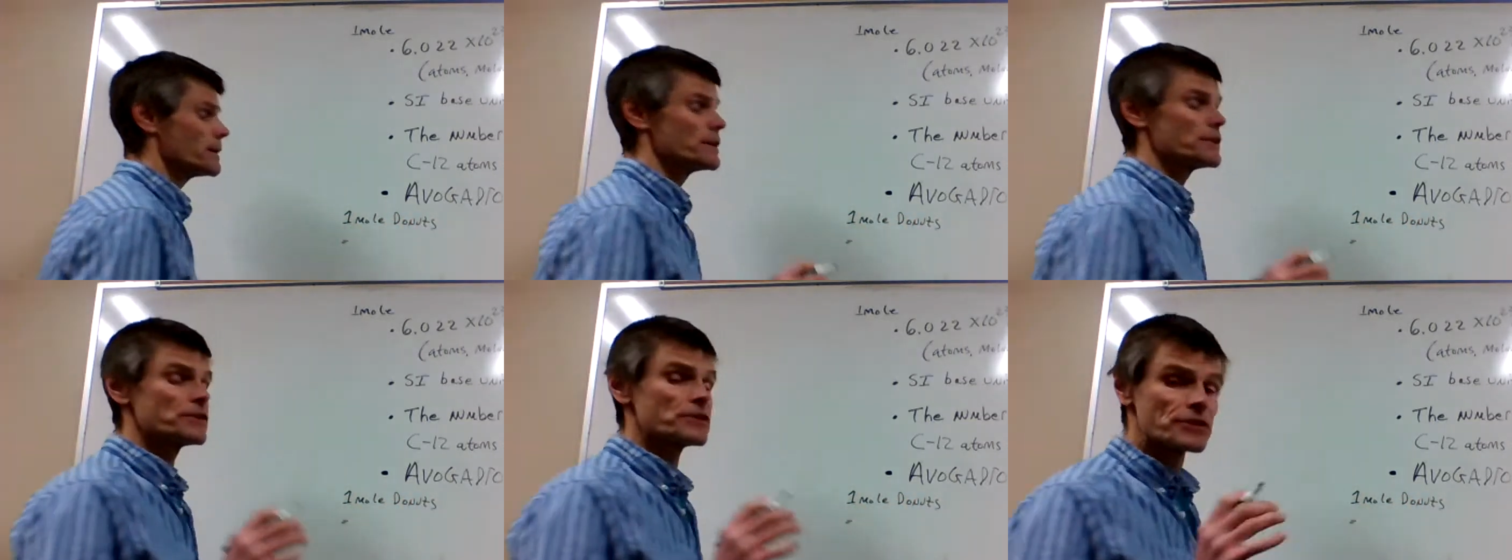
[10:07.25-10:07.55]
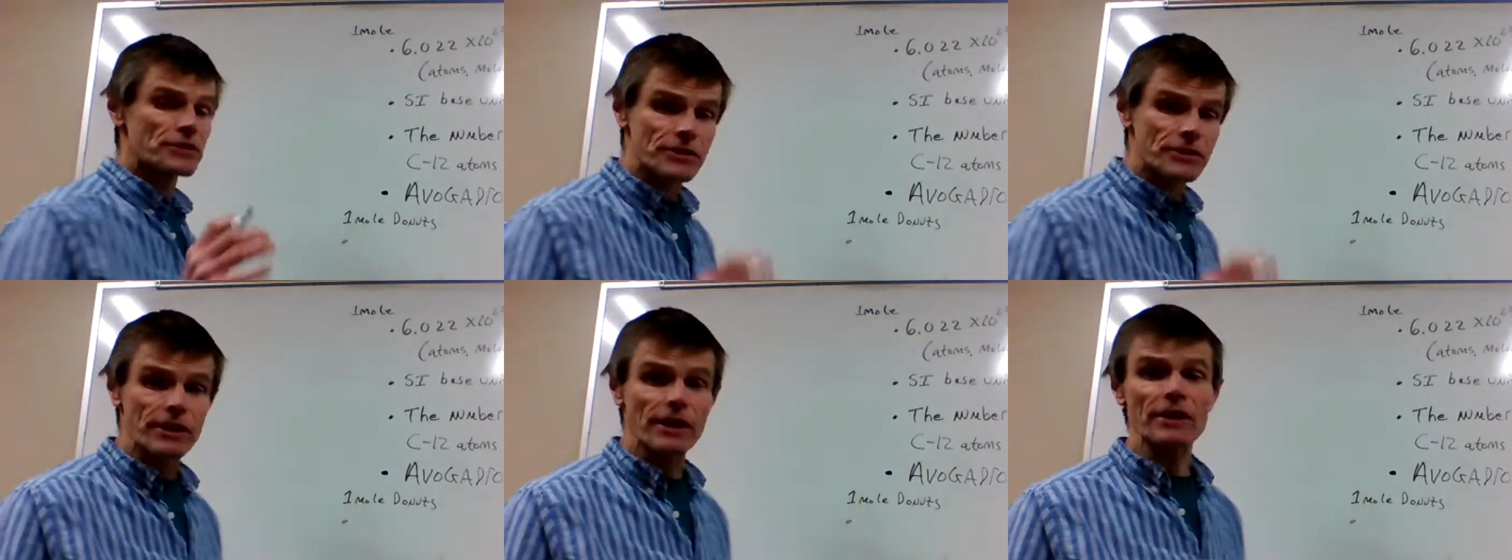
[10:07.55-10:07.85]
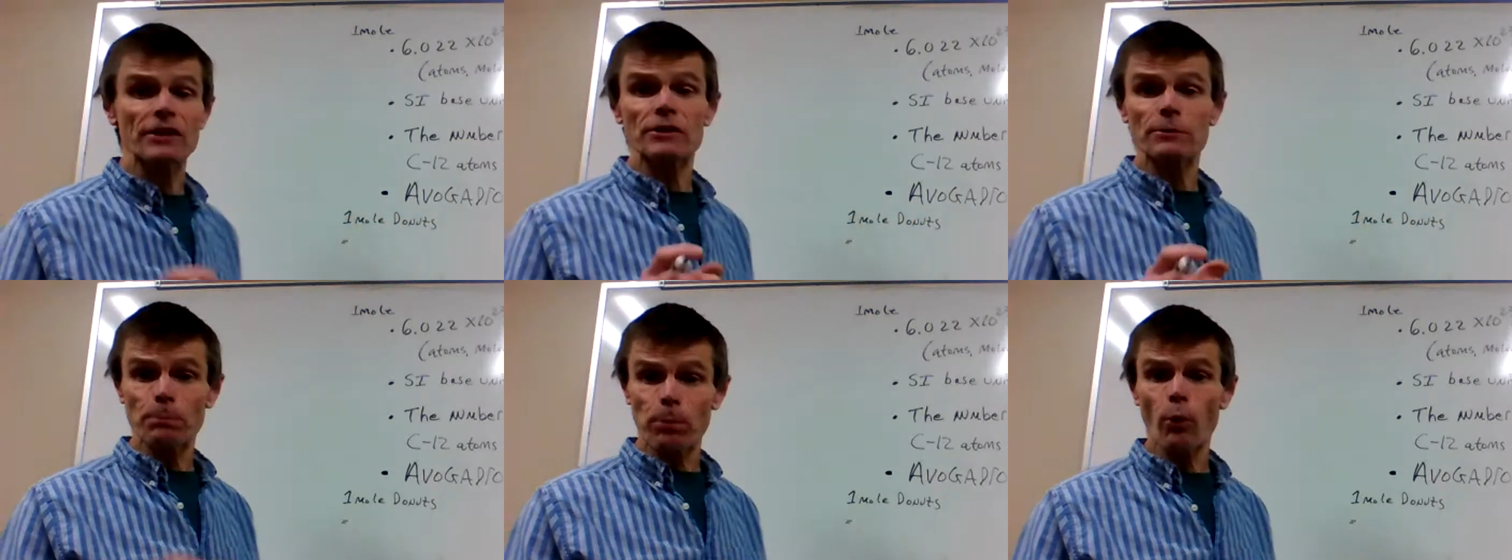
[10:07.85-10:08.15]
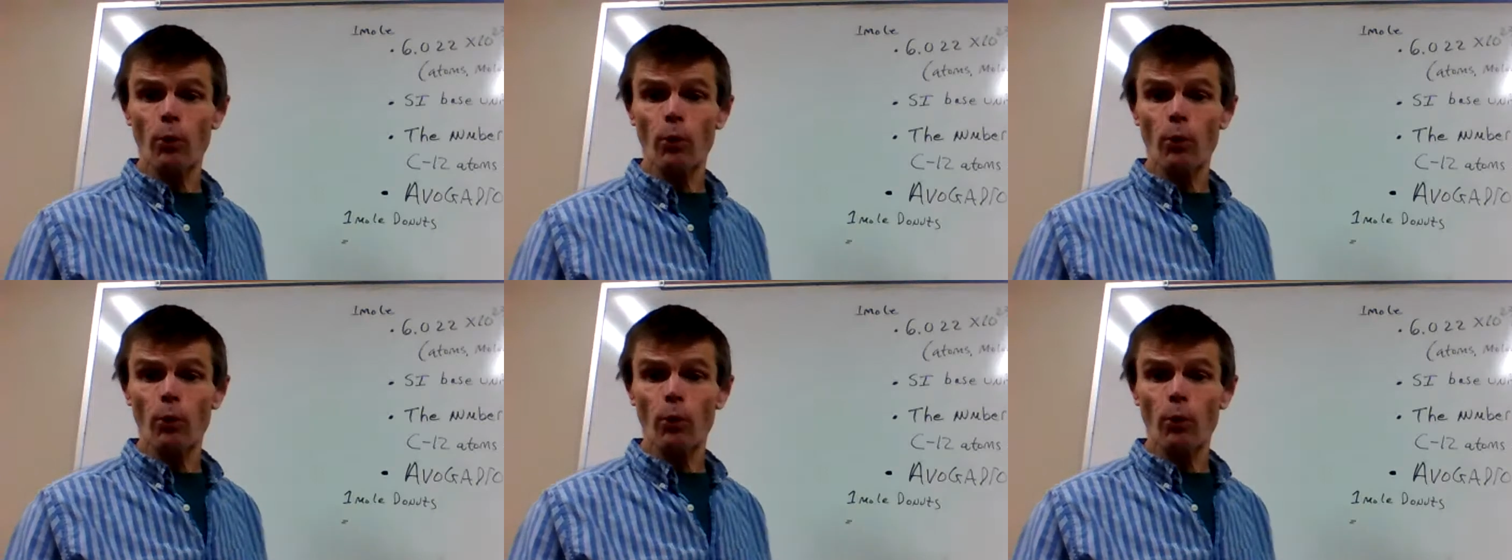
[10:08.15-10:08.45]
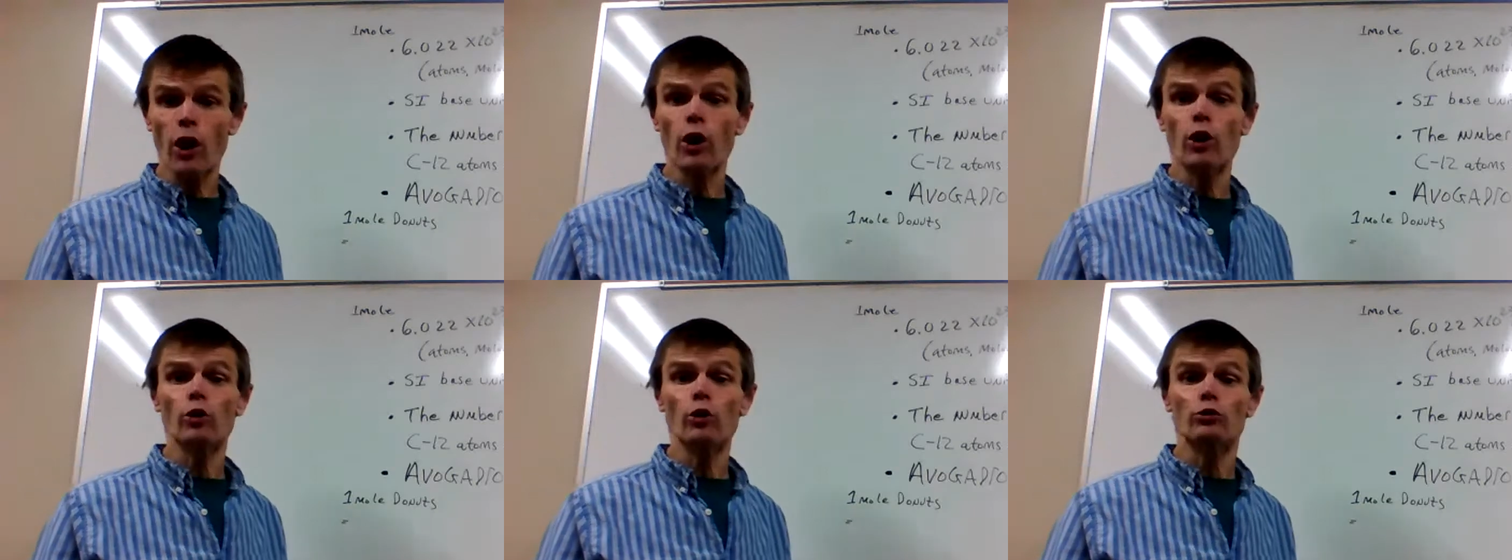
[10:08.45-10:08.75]

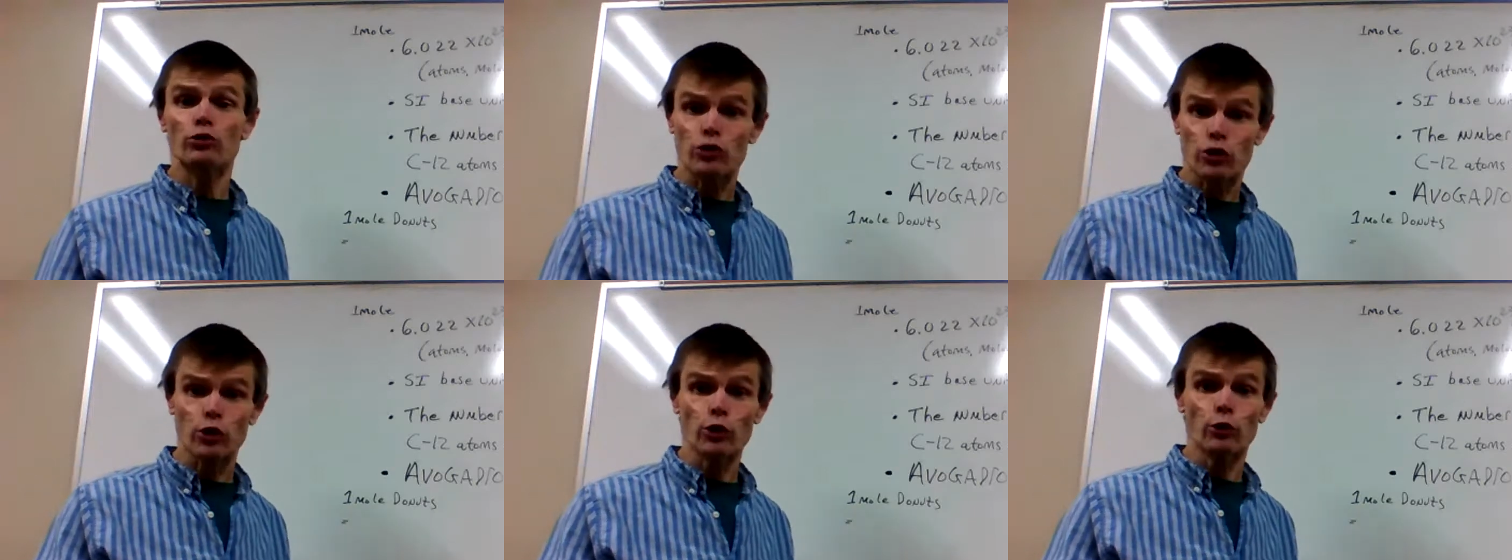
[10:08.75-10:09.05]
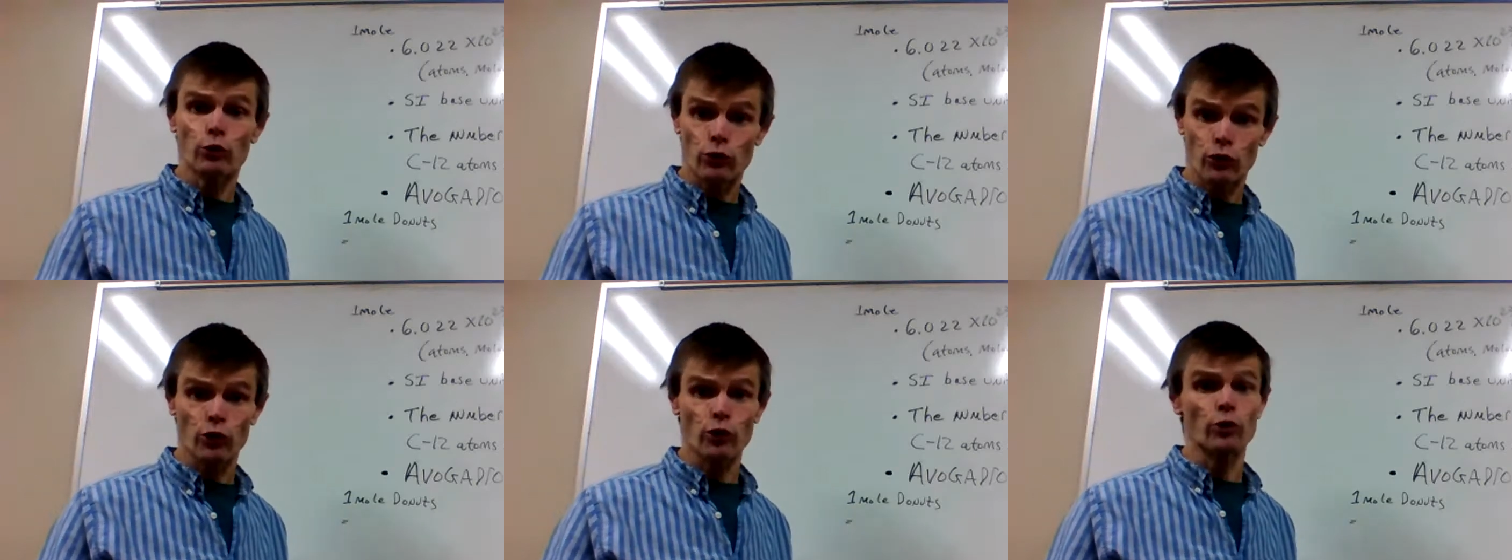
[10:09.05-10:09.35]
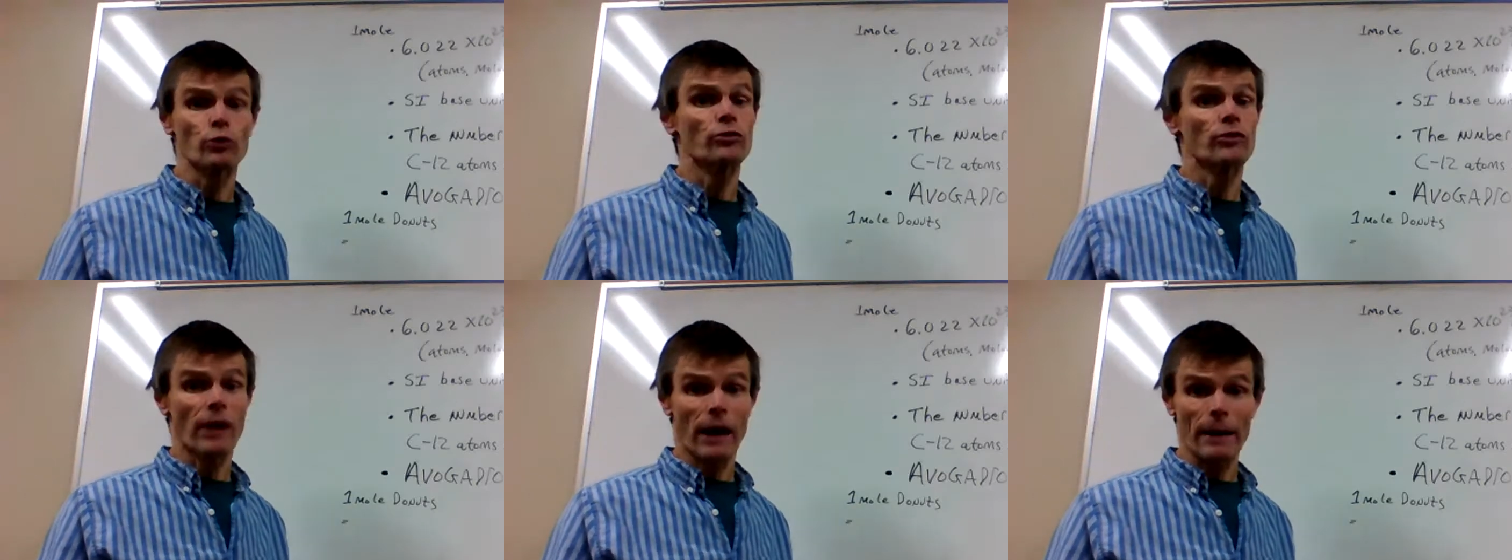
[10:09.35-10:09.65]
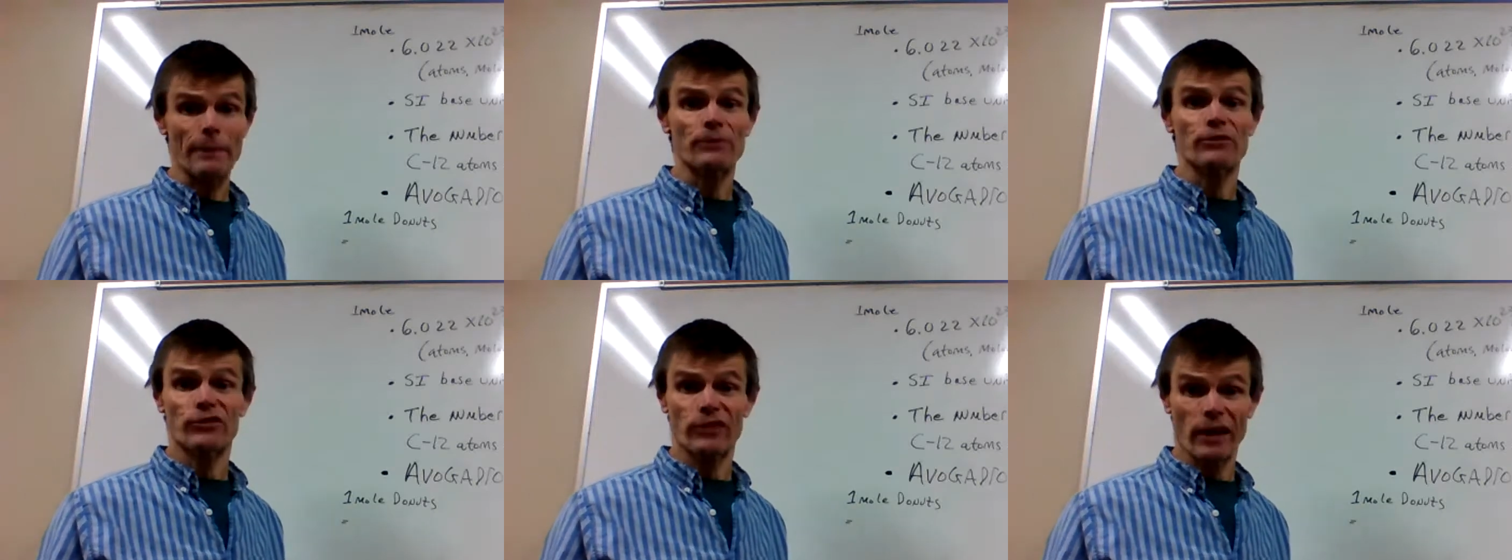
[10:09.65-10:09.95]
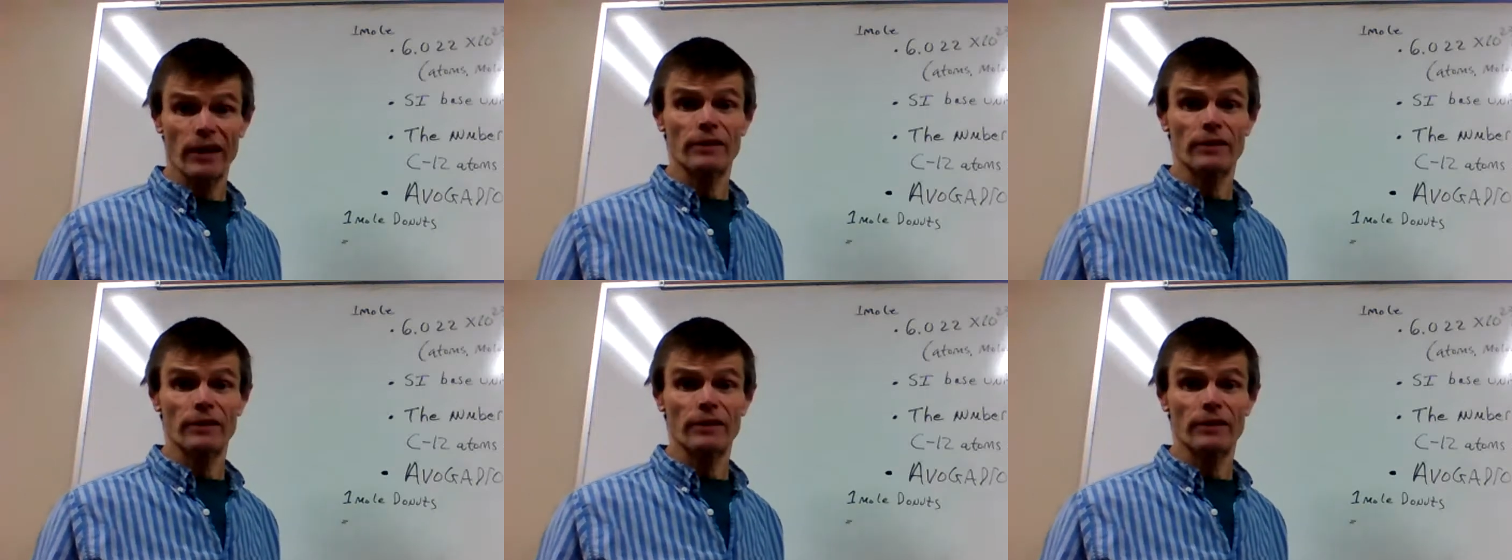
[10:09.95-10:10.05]
6.022 times